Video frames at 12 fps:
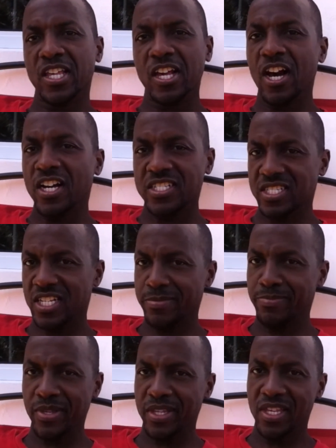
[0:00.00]
causes
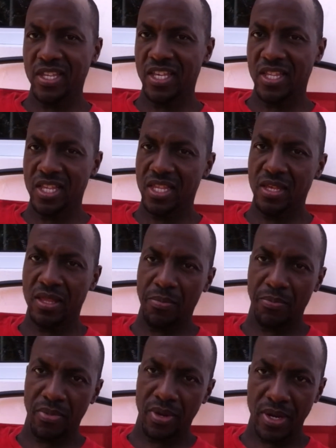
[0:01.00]
the
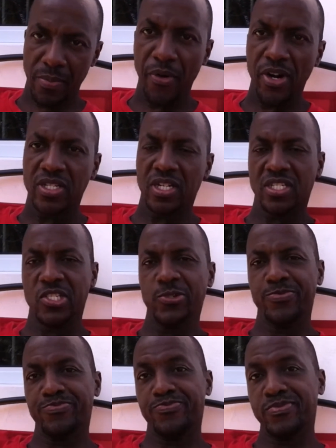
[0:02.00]
predator
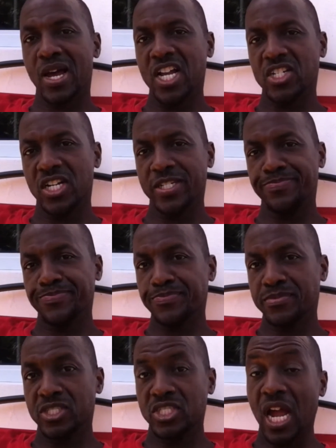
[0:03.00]
to actually
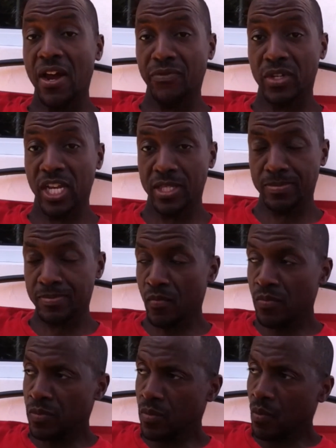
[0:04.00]
starve to death.
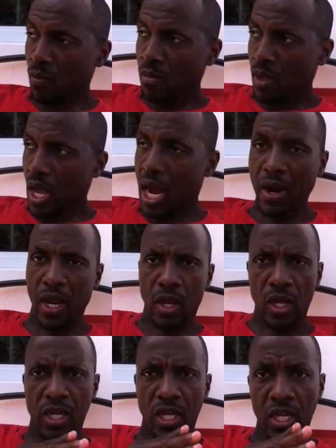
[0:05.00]
Alright,
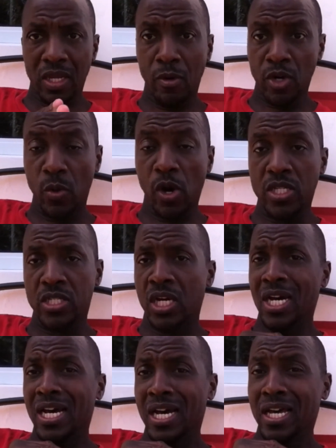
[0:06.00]
in the muddy
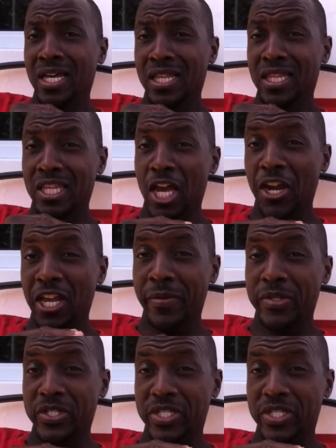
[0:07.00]
water, they are able